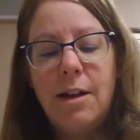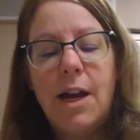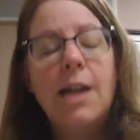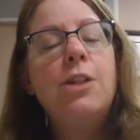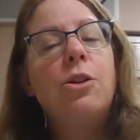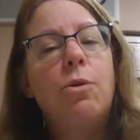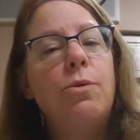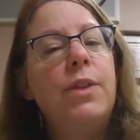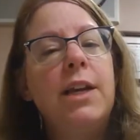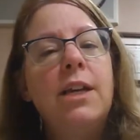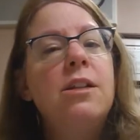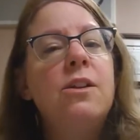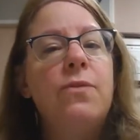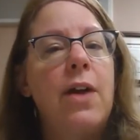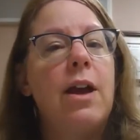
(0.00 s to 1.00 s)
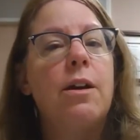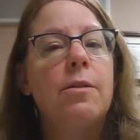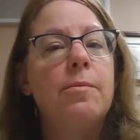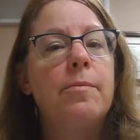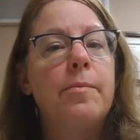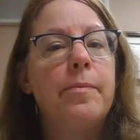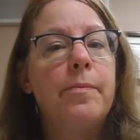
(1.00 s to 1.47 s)
I don't think it's fair,
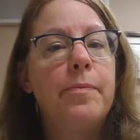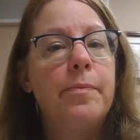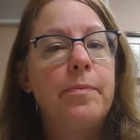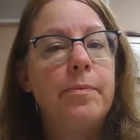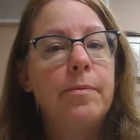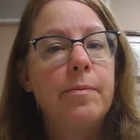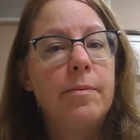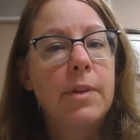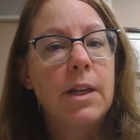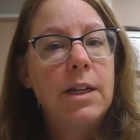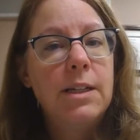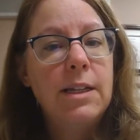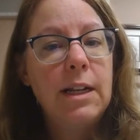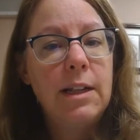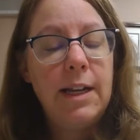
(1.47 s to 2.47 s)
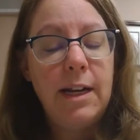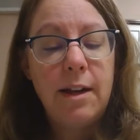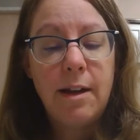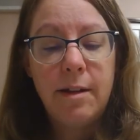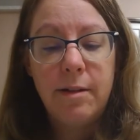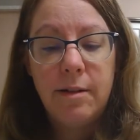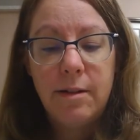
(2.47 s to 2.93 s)
said Lina.